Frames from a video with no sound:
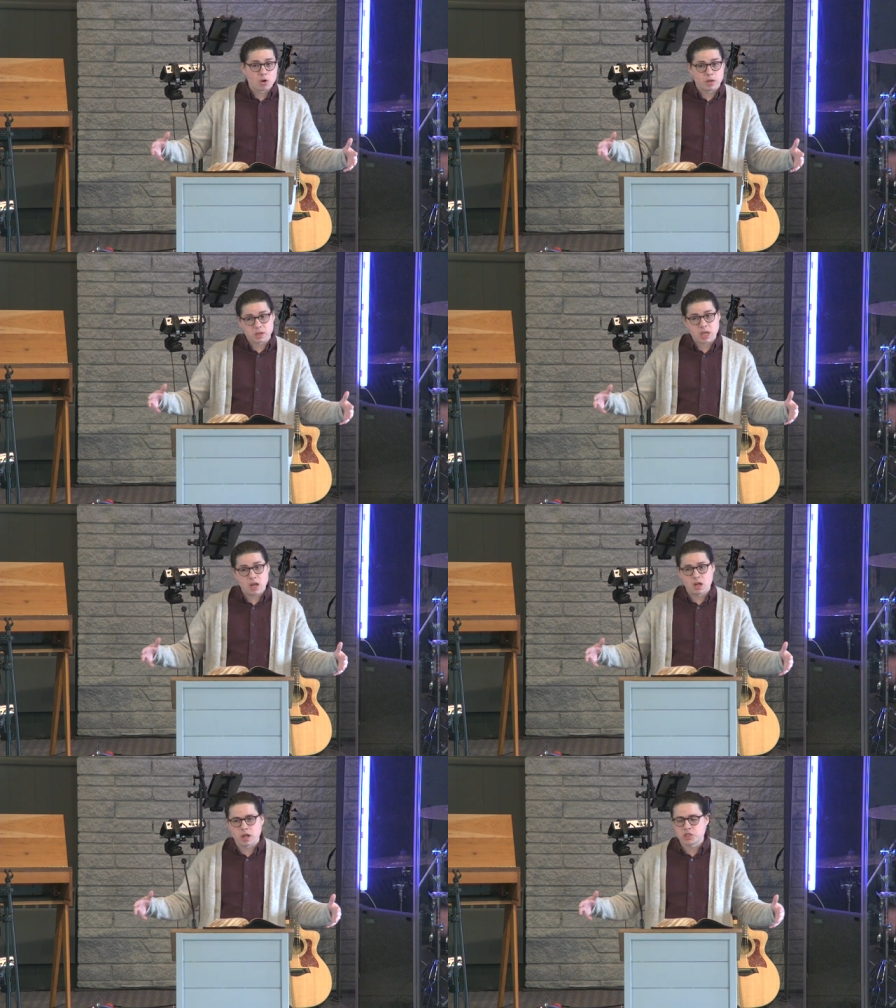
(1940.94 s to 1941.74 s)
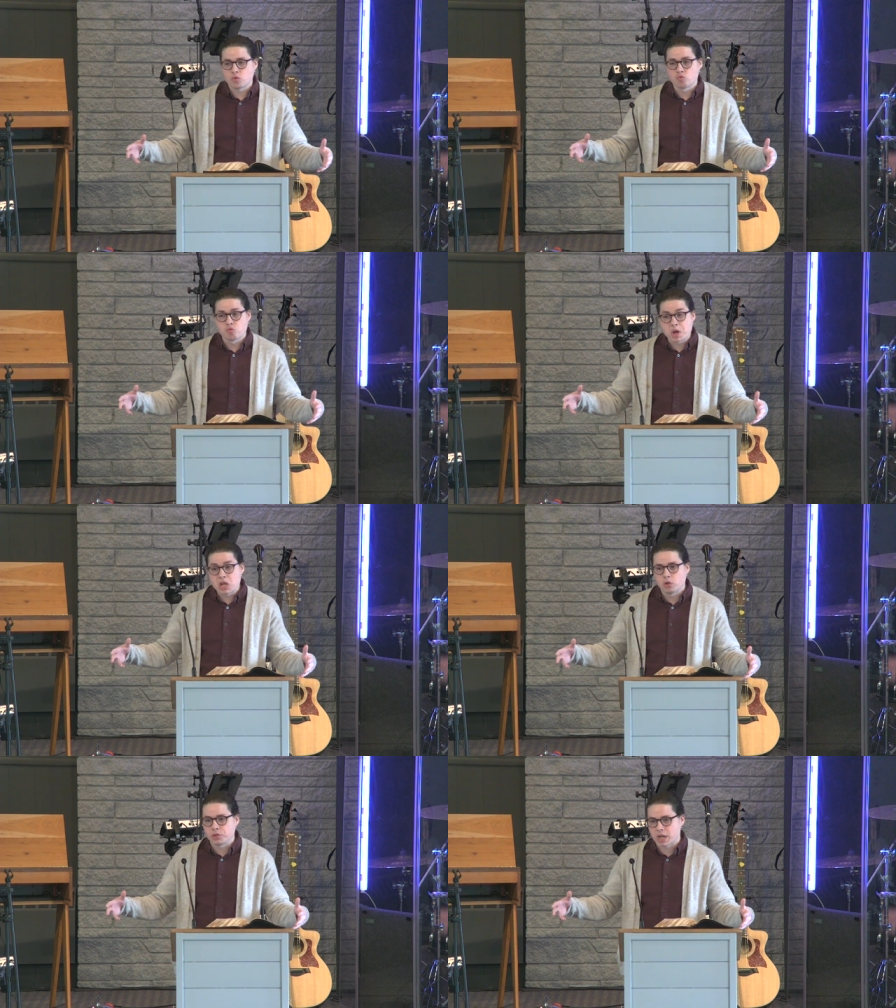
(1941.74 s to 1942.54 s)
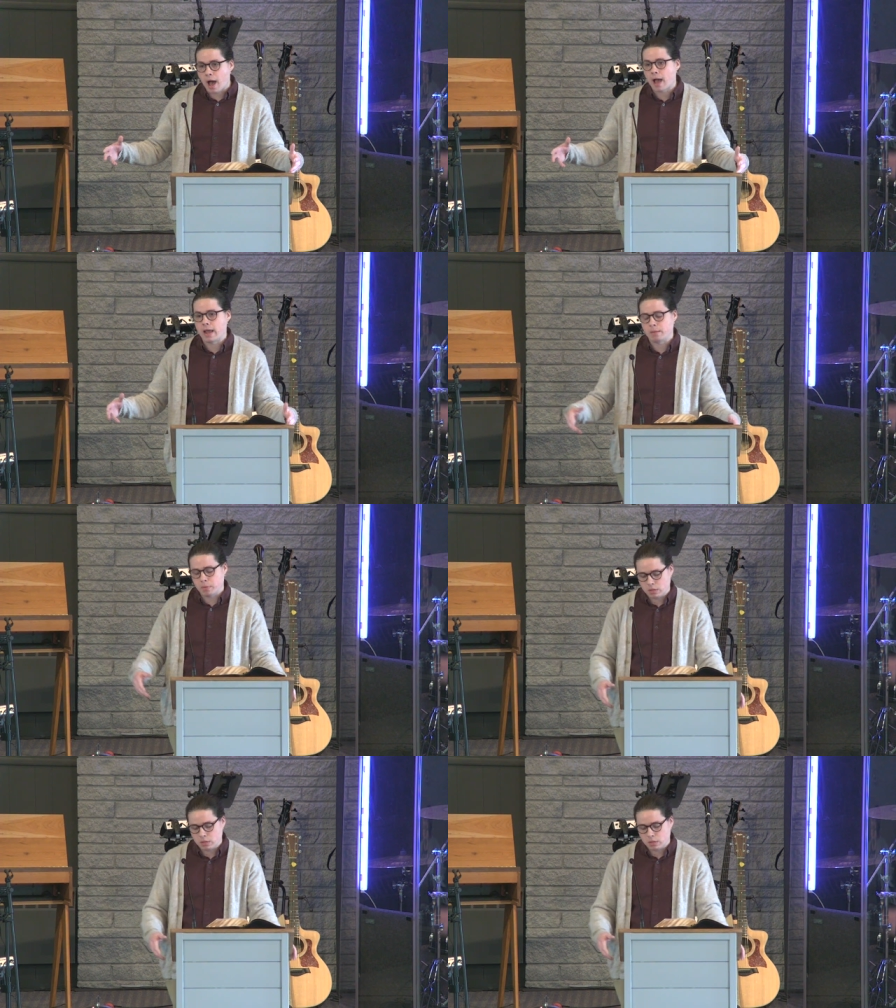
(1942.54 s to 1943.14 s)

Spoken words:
on the Canaanites in real time.